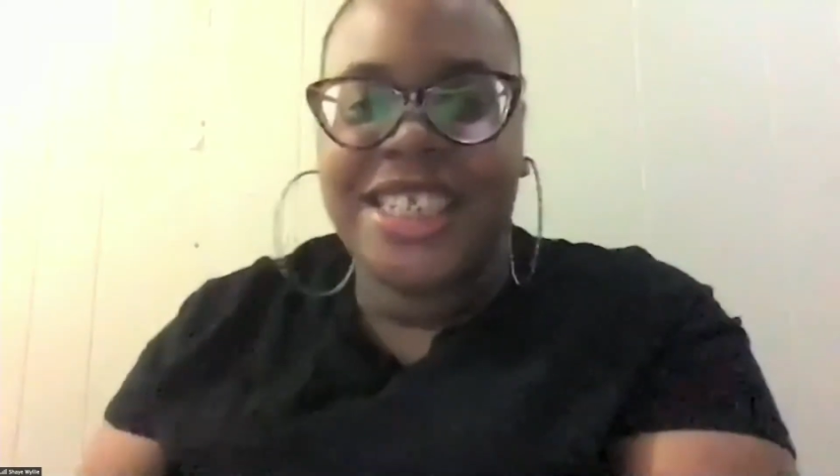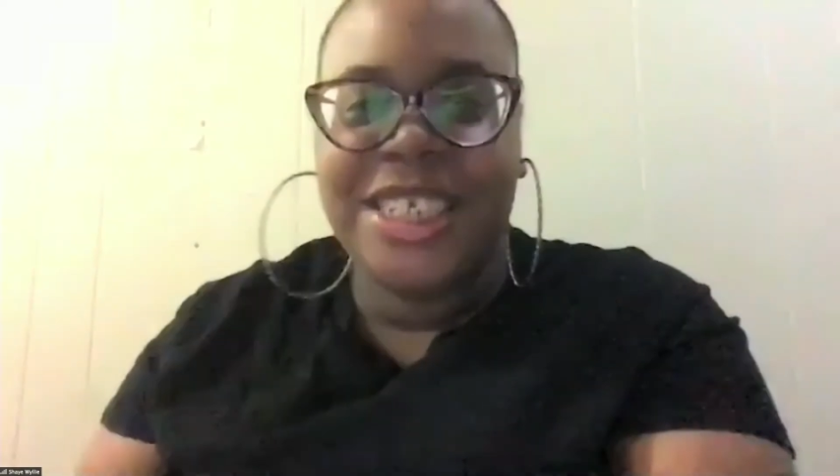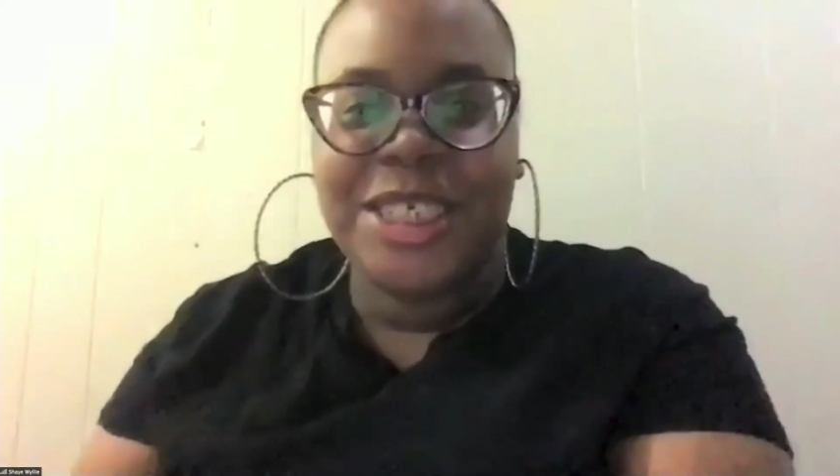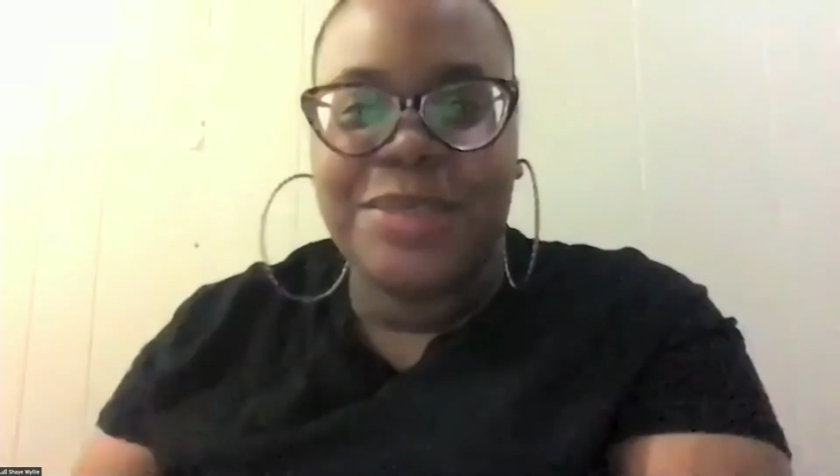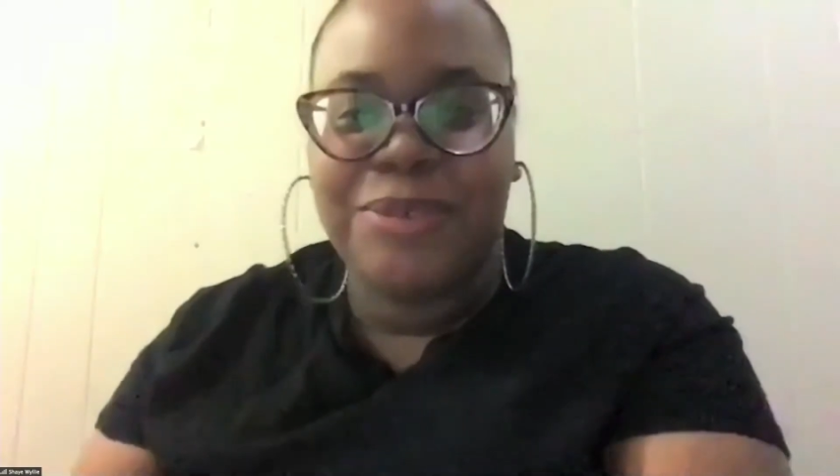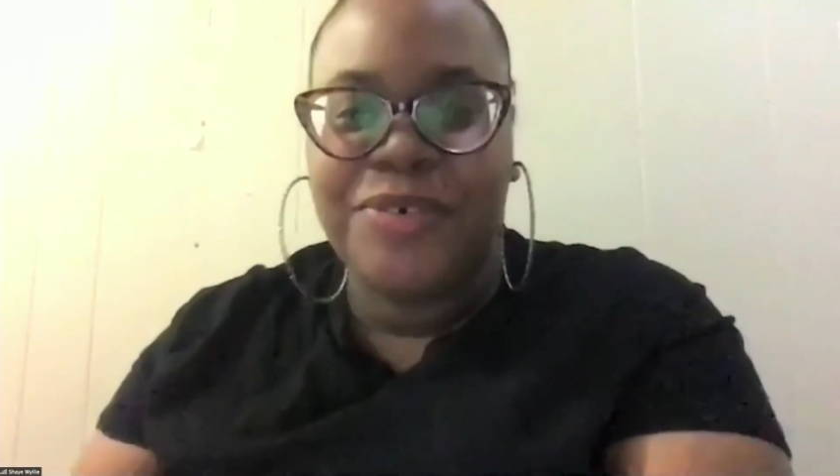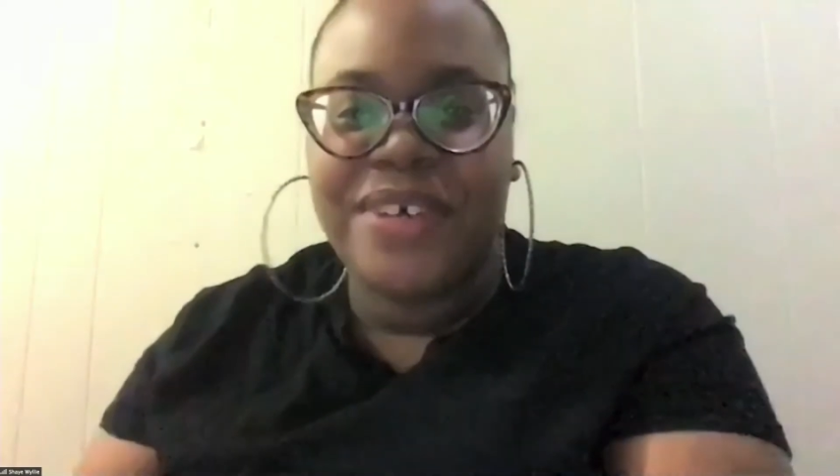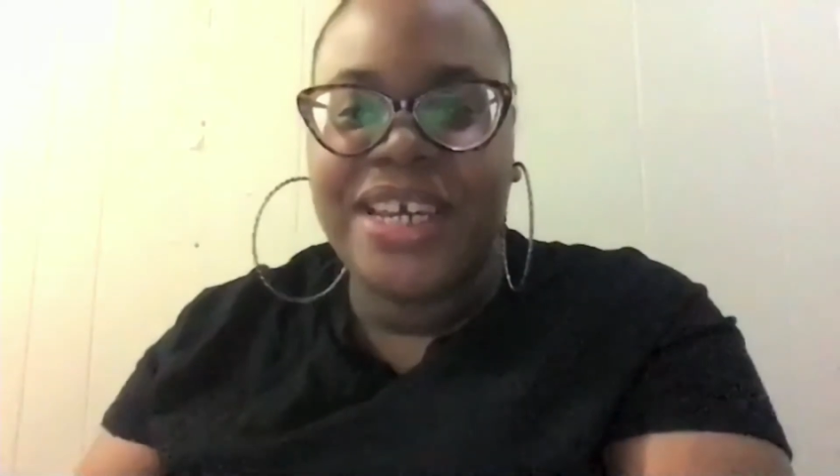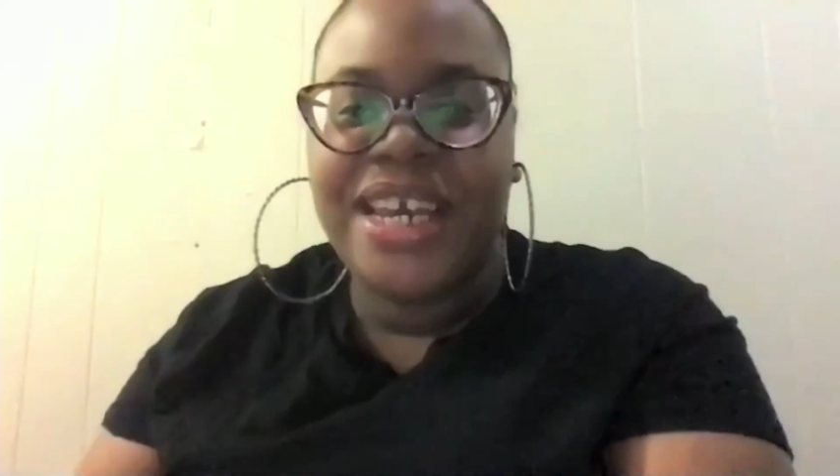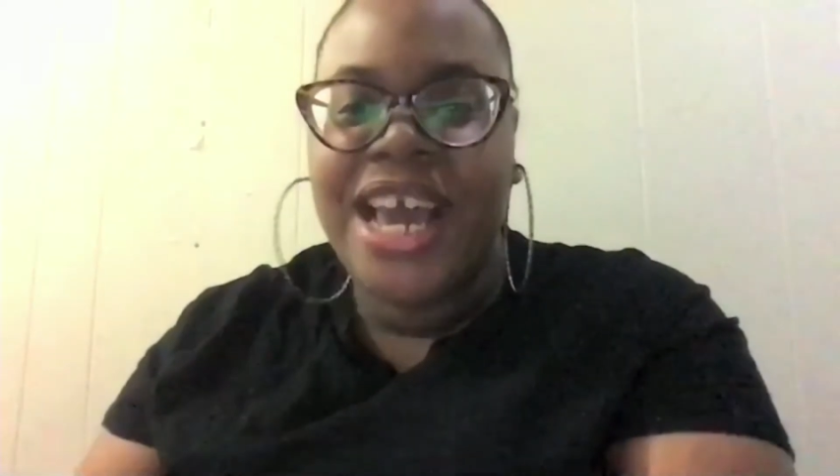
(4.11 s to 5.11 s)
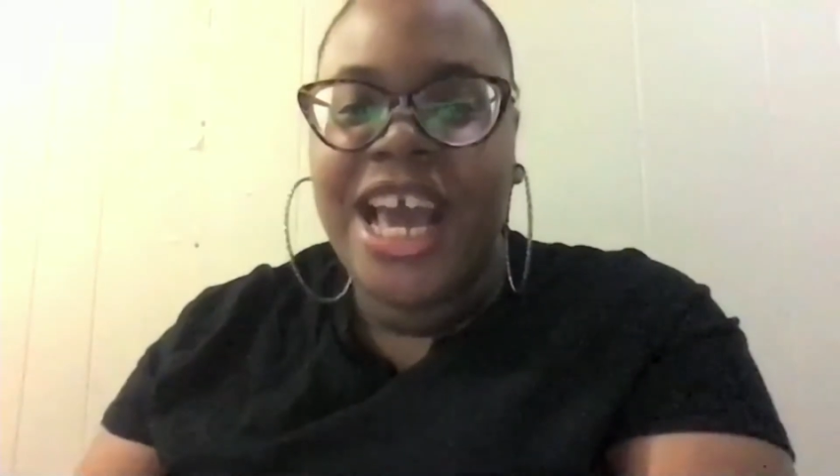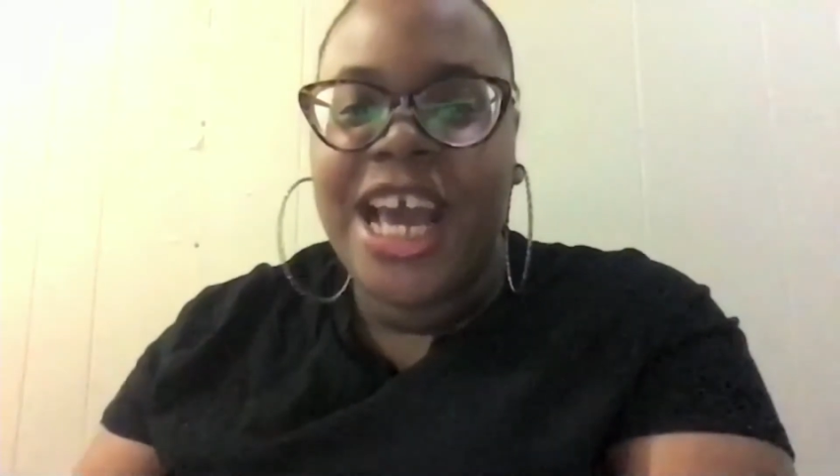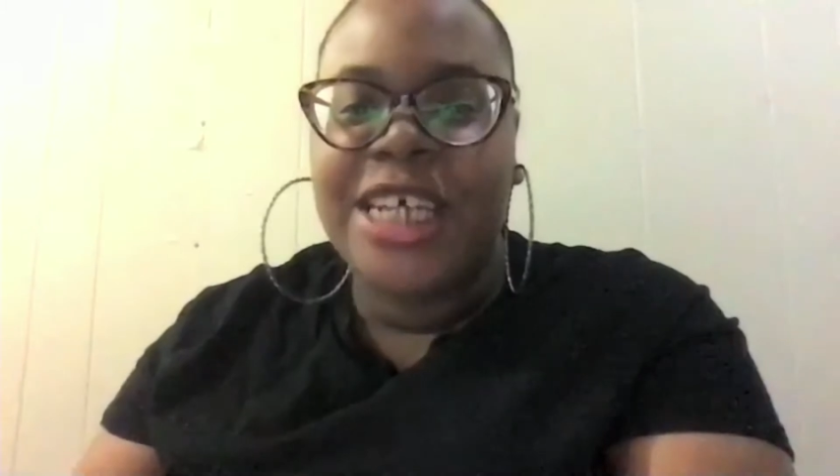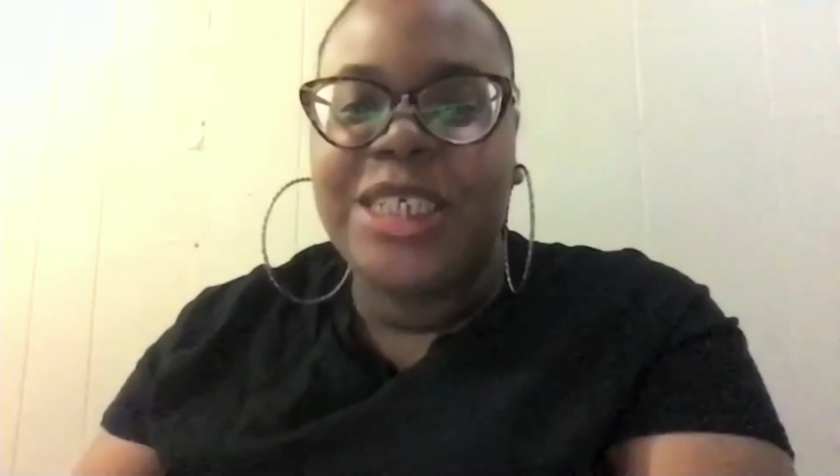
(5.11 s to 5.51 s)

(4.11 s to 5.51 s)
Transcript: in this movie oh. as